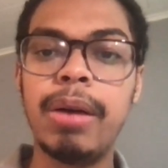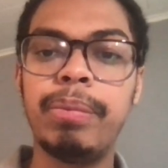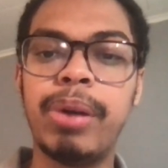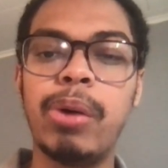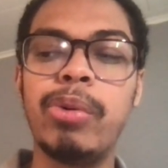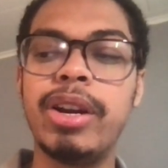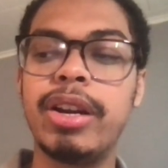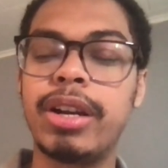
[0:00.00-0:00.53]

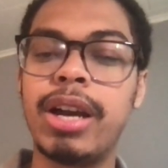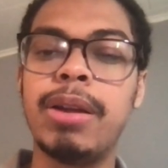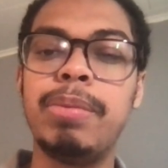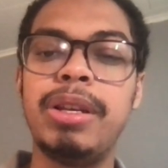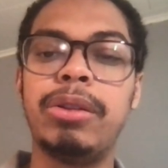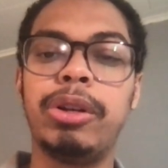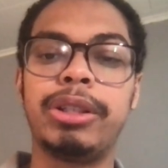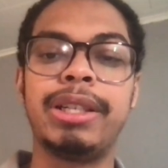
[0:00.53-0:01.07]
but we're going to
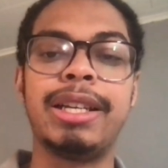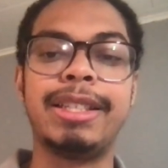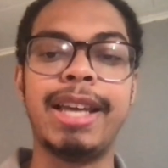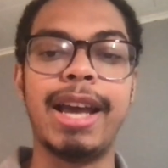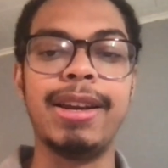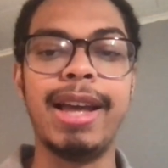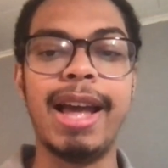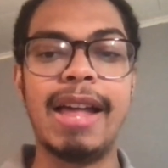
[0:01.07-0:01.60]
be looking
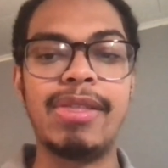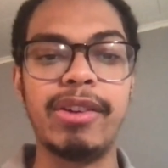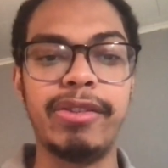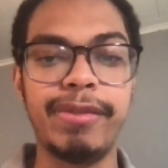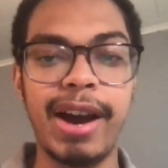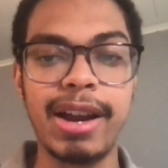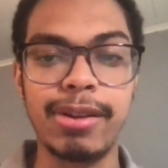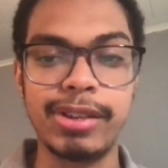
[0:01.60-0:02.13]
again at the
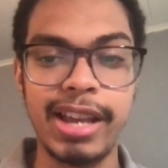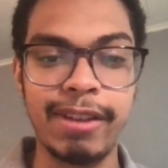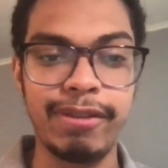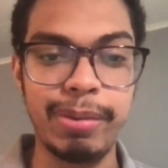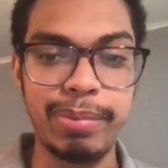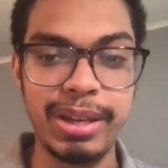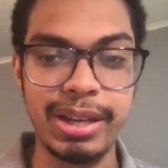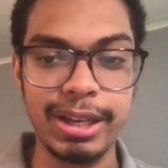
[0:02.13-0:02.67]
finals
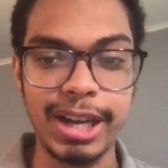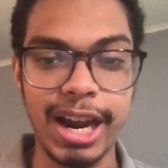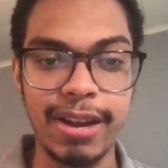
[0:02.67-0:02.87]
MVP and kind